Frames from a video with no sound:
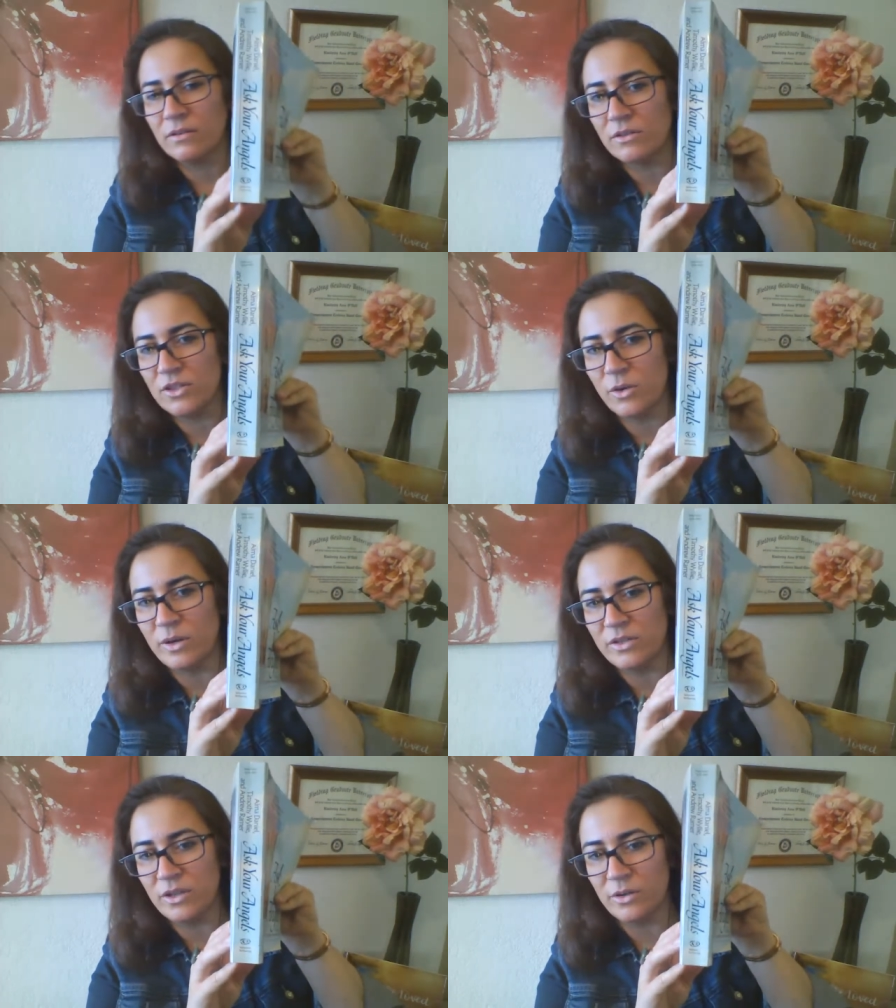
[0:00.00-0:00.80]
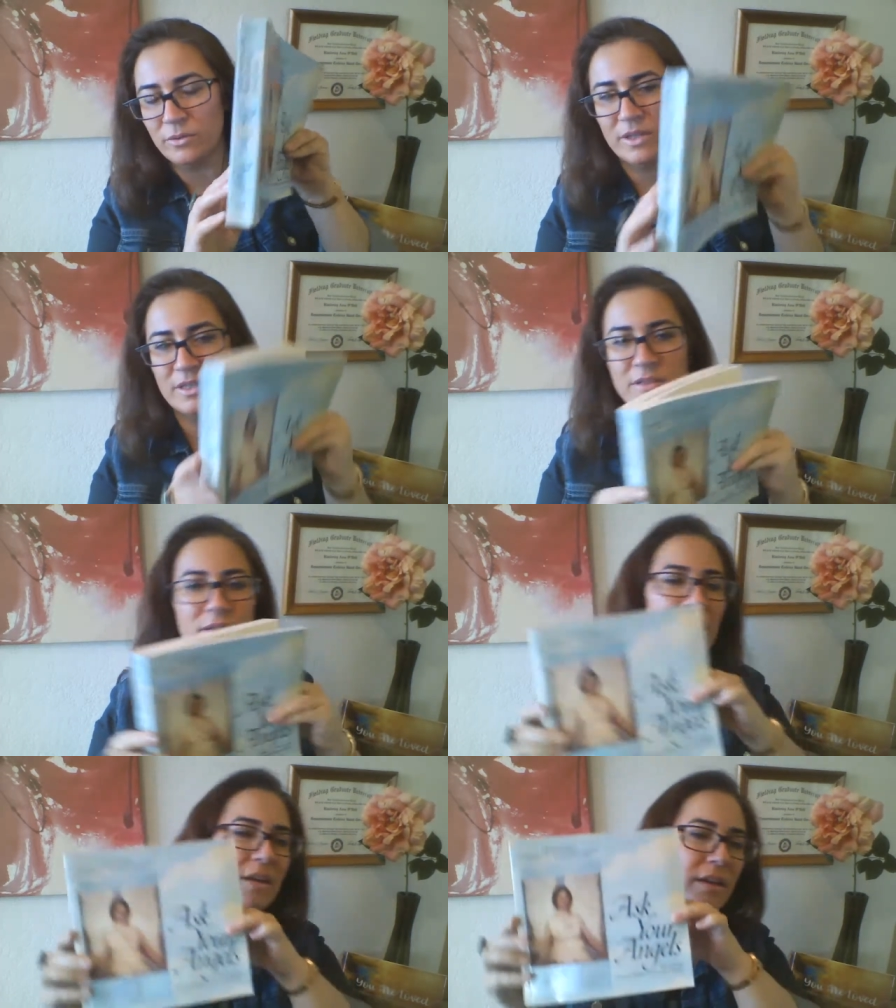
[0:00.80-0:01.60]
show it to you. It's,
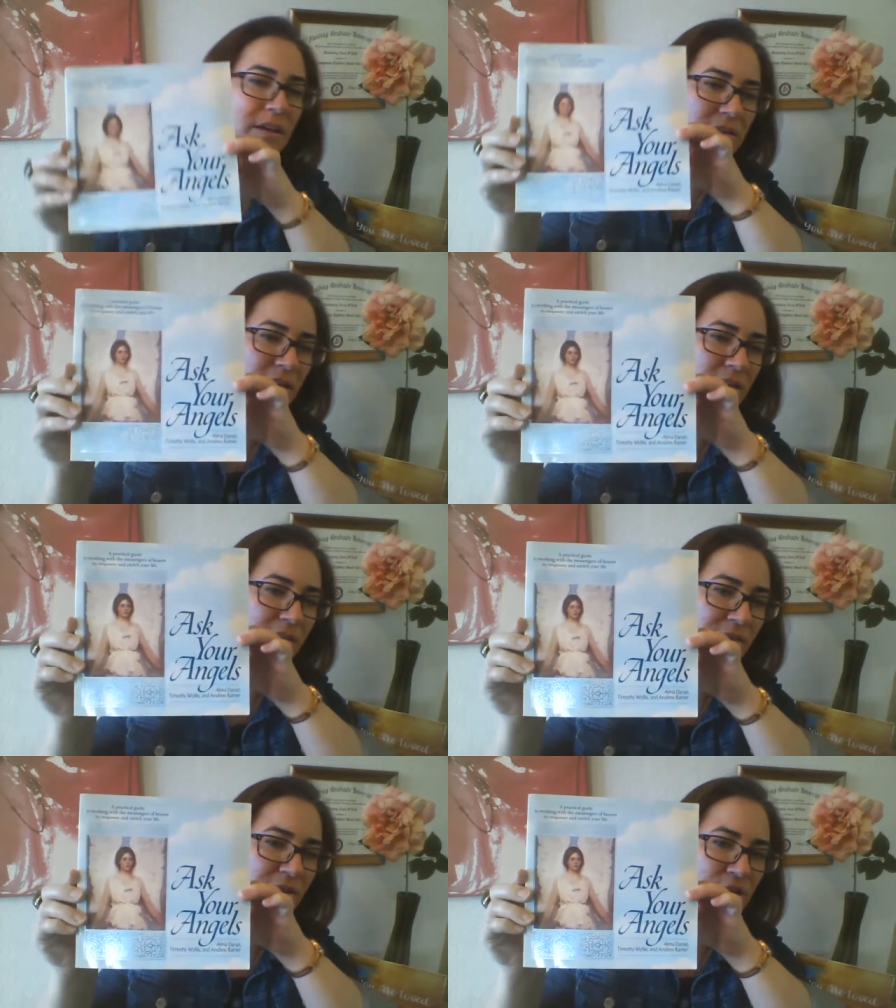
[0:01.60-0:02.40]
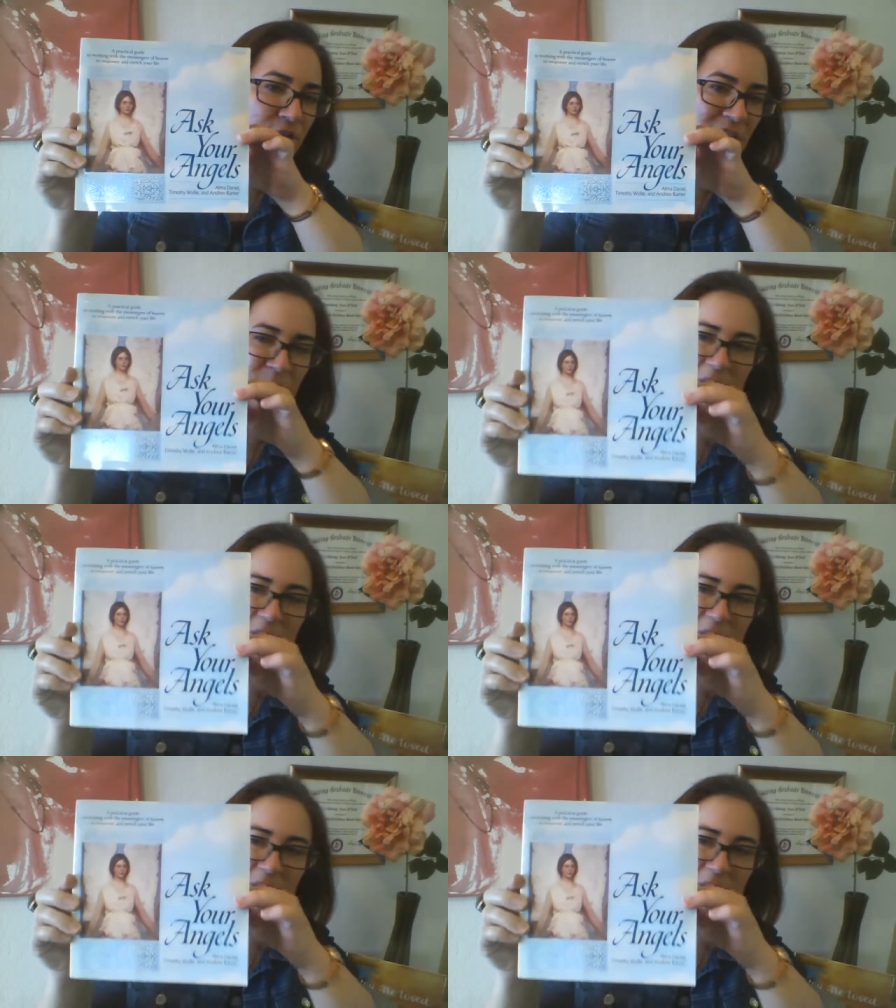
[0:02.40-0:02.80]
it's a little different shaped.